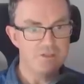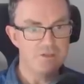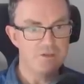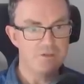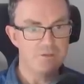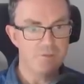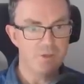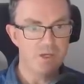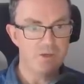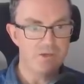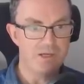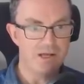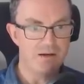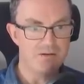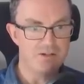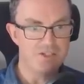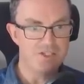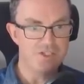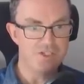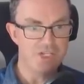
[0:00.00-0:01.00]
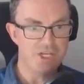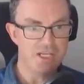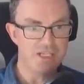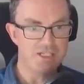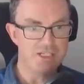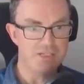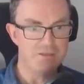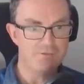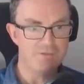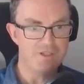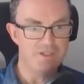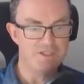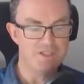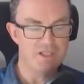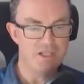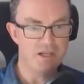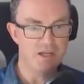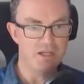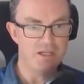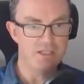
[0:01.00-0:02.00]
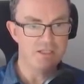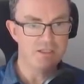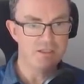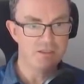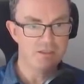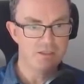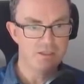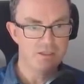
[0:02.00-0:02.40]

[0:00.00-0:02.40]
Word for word: do the polarity shading of this line.